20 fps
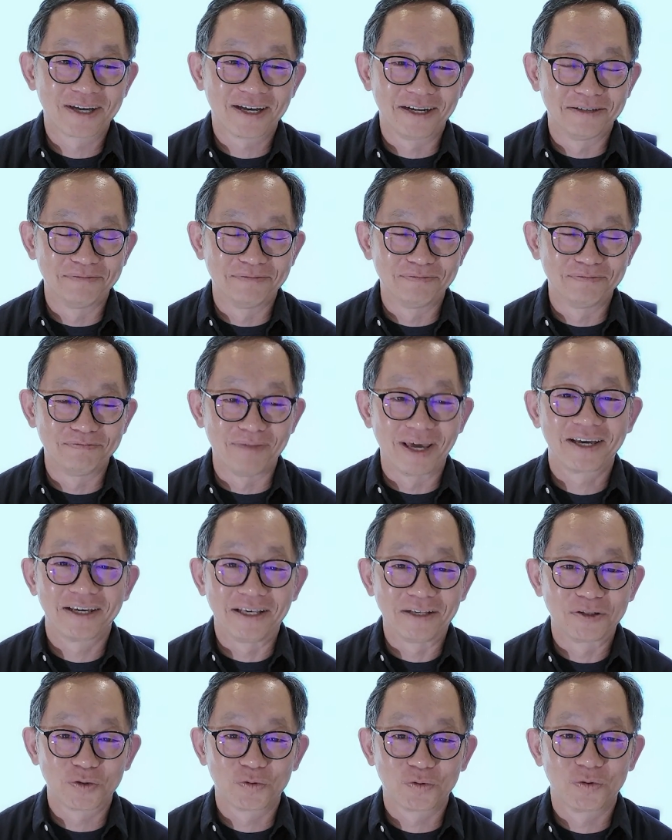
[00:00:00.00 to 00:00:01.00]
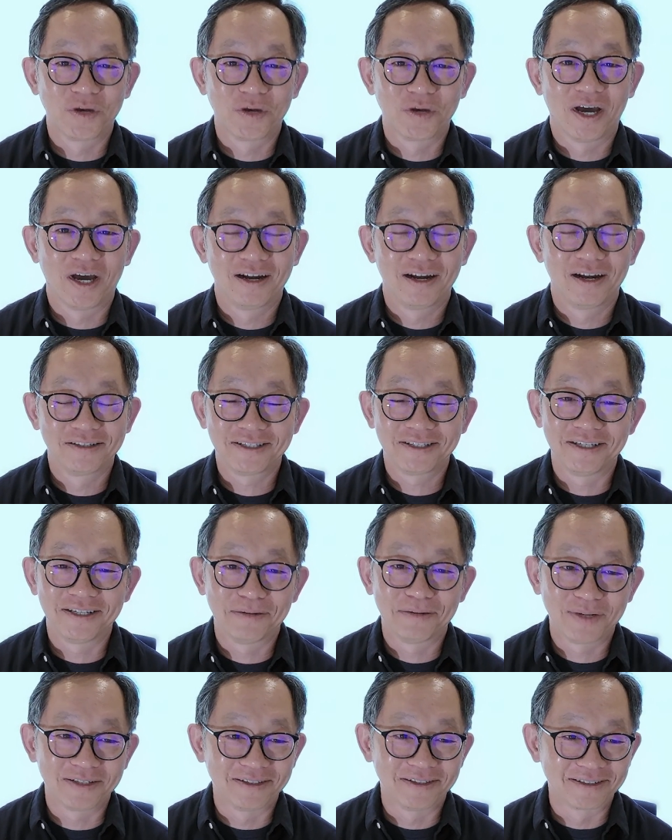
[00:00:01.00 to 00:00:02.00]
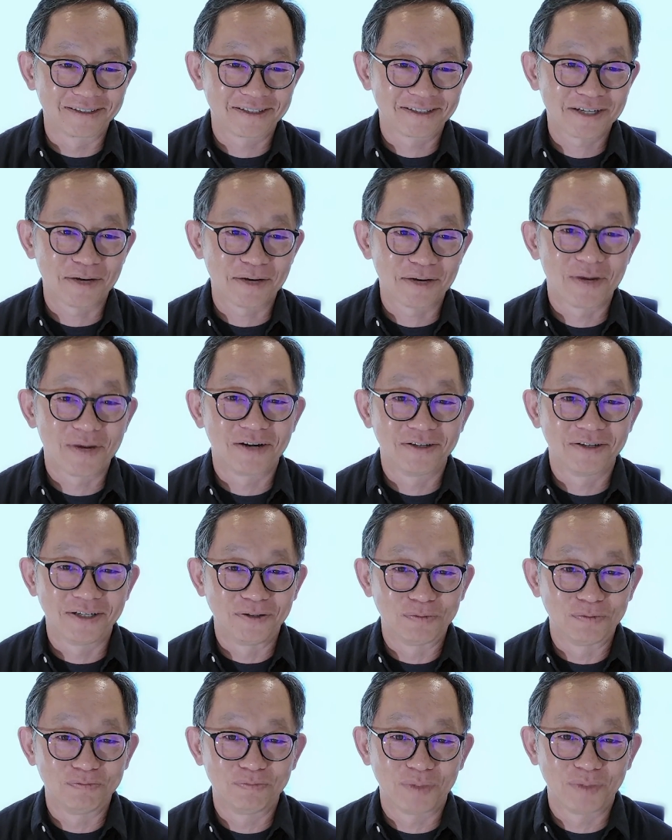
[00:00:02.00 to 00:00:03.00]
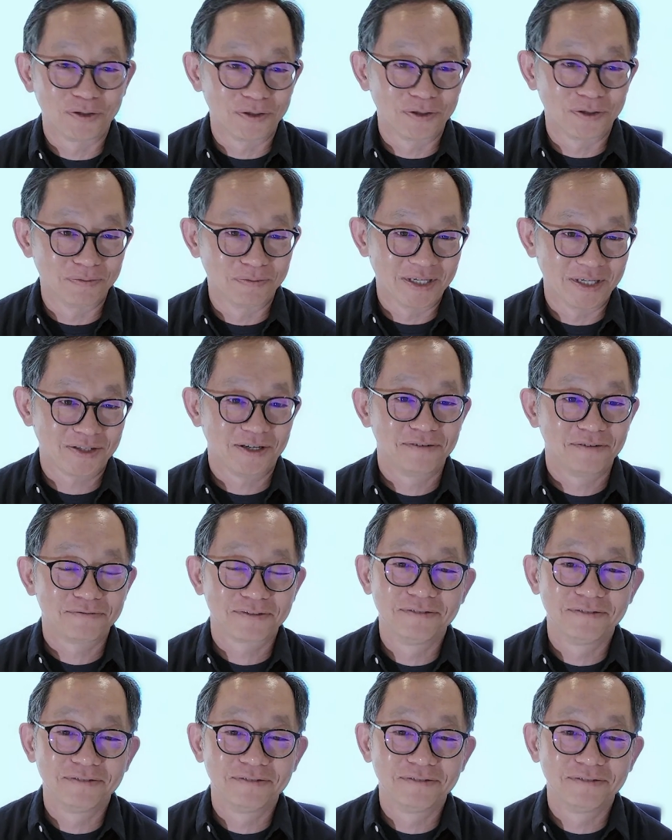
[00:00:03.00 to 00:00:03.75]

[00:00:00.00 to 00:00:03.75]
of make it into reality. I better come out and build it myself.